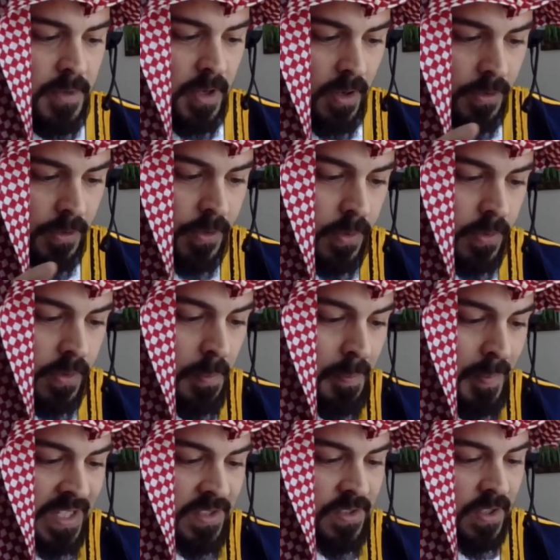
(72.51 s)
Although the
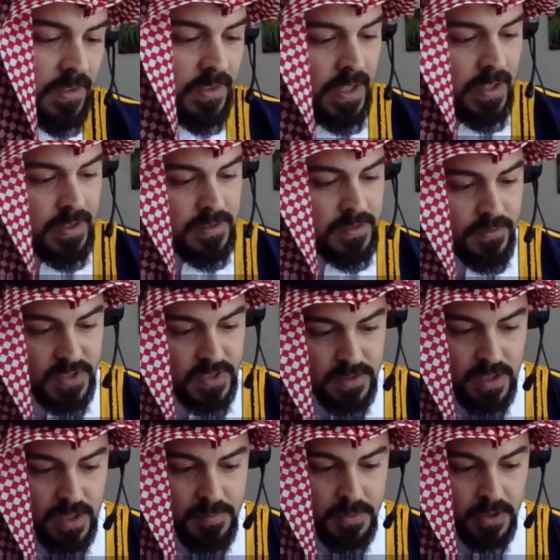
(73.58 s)
basic tenets of
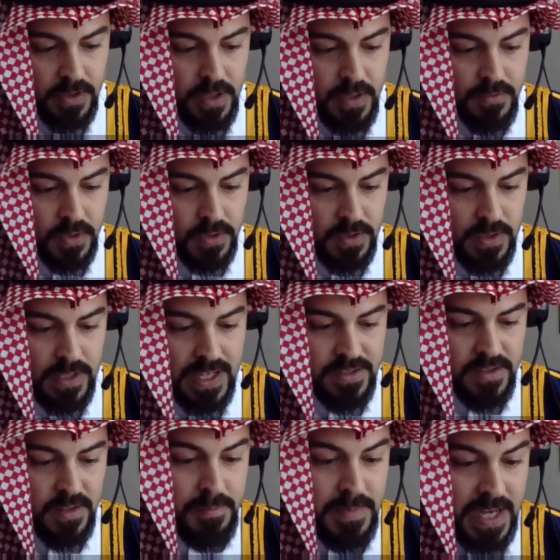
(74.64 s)
Islam are covered
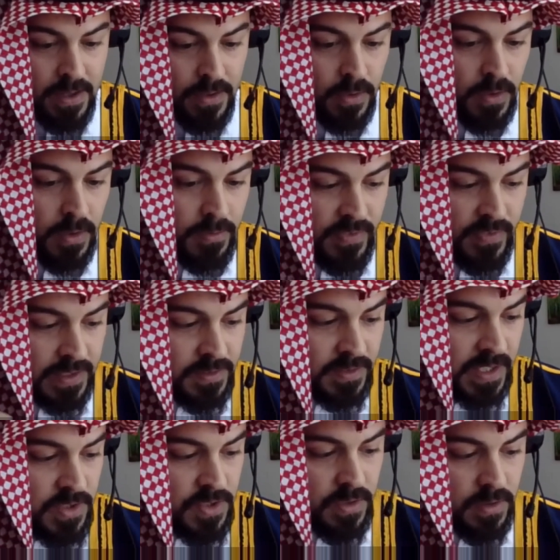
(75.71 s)
as a matter of
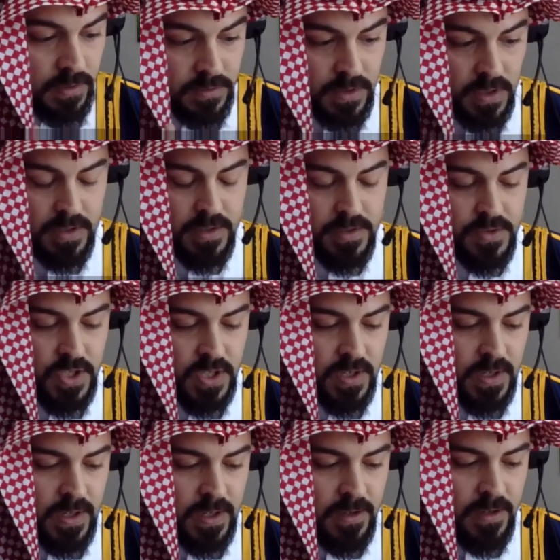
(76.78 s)
foundational knowledge,
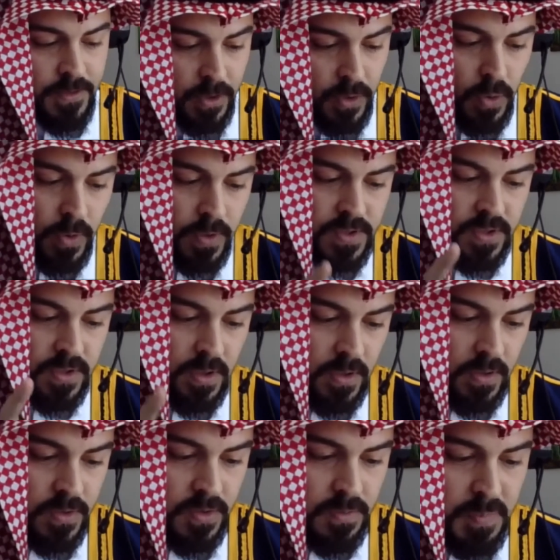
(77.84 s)
the course
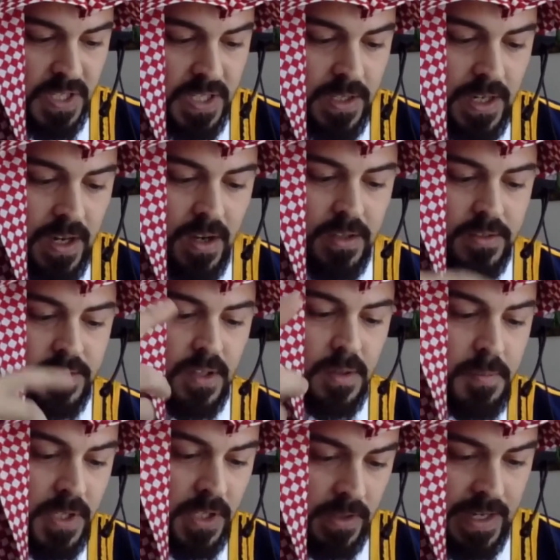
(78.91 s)
goes beyond a
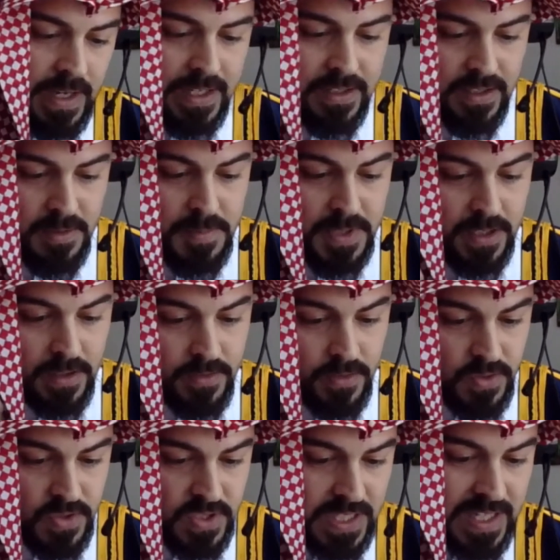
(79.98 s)
mere academic
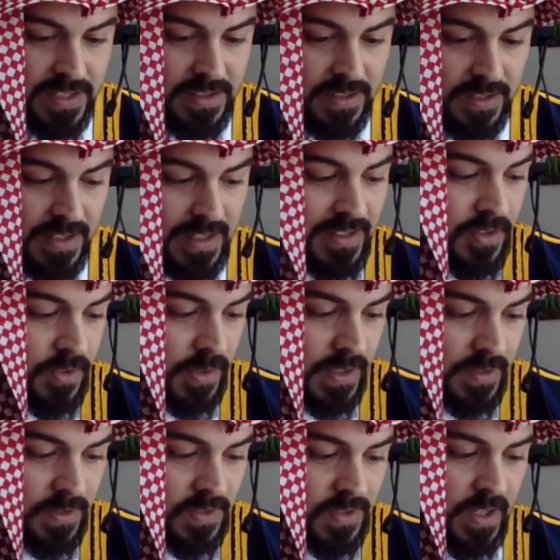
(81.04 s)
understanding into
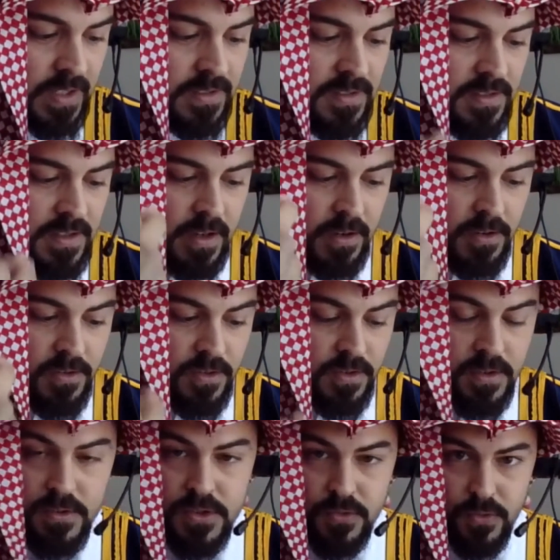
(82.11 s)
insights that are
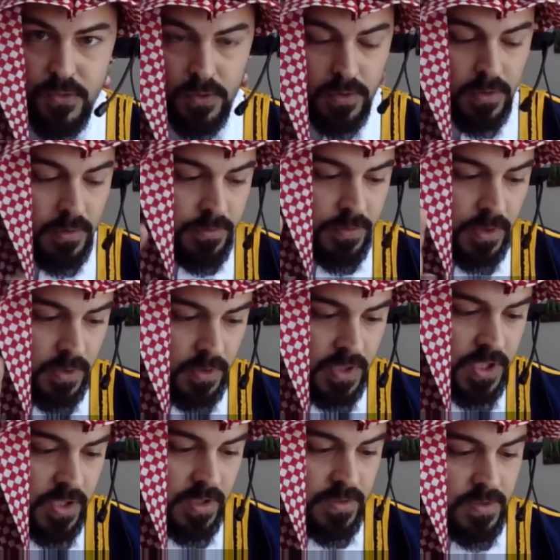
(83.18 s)
useful for
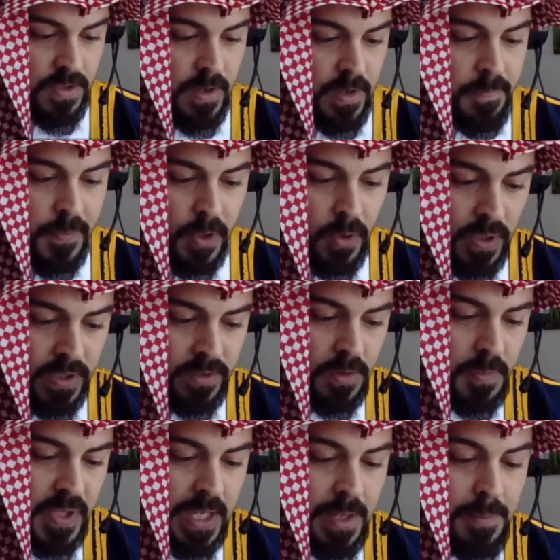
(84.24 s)
Christians who want to
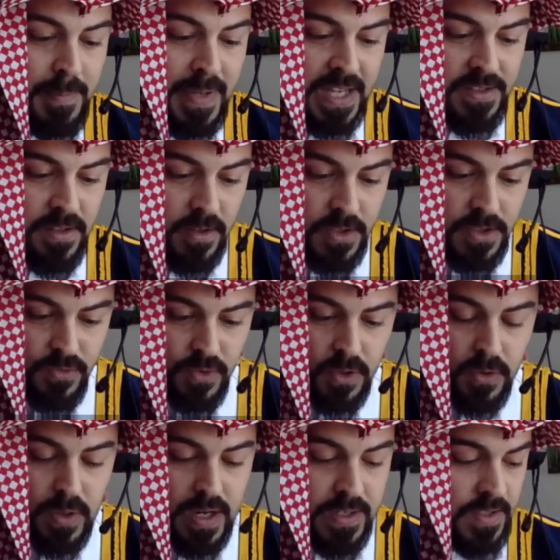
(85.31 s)
be ambassadors for
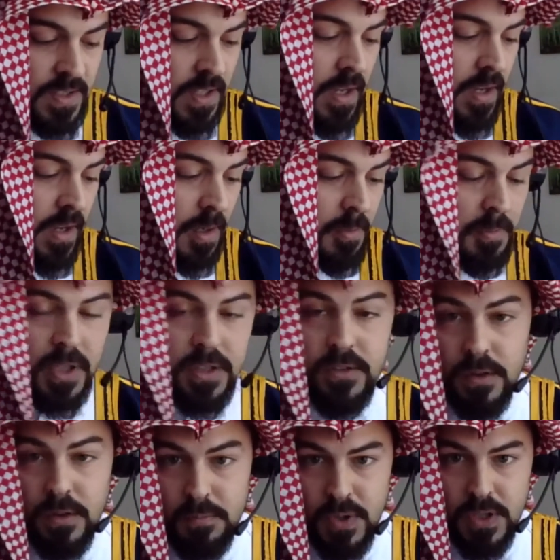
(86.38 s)
Christ among
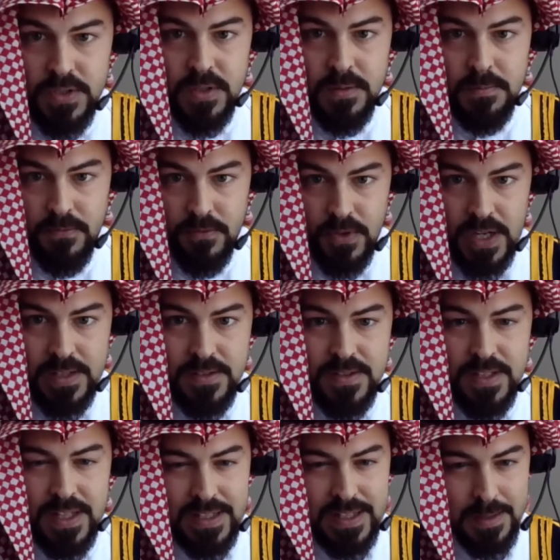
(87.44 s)
their Muslim friends
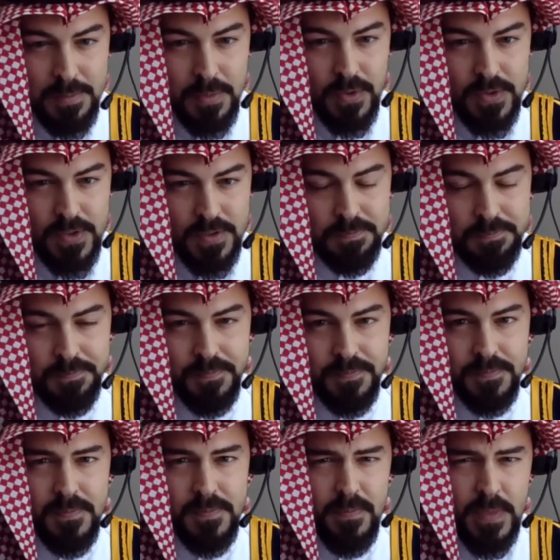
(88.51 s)
and neighbors.
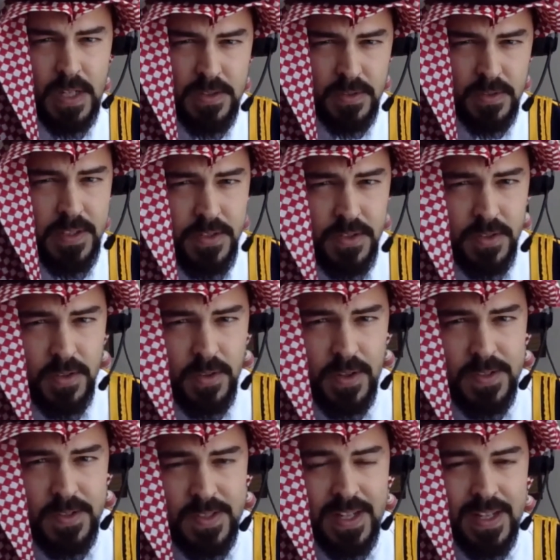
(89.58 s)
So did you
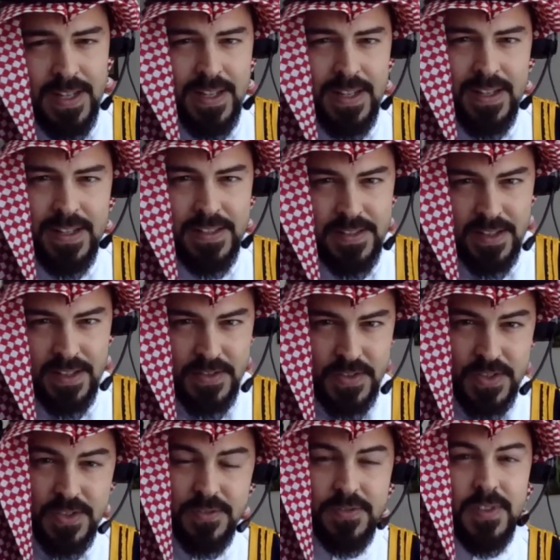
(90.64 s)
notice? It's not
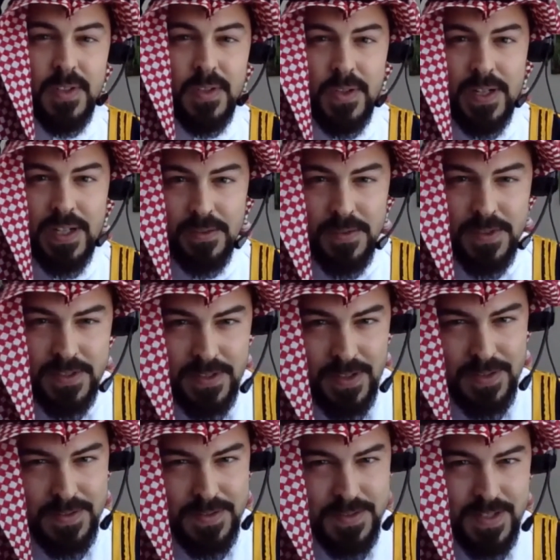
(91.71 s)
just to fill your head with
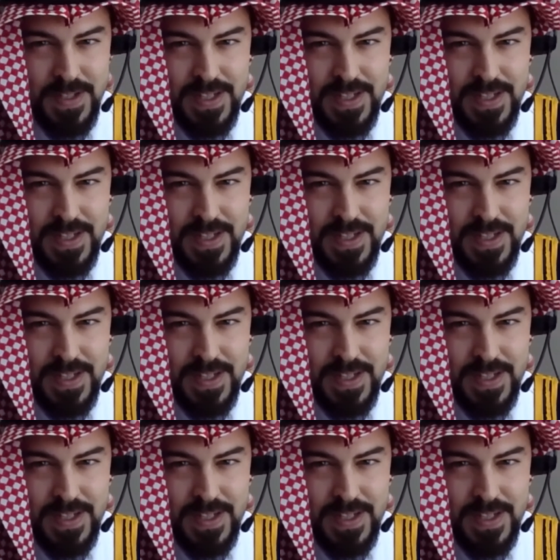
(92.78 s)
knowledge.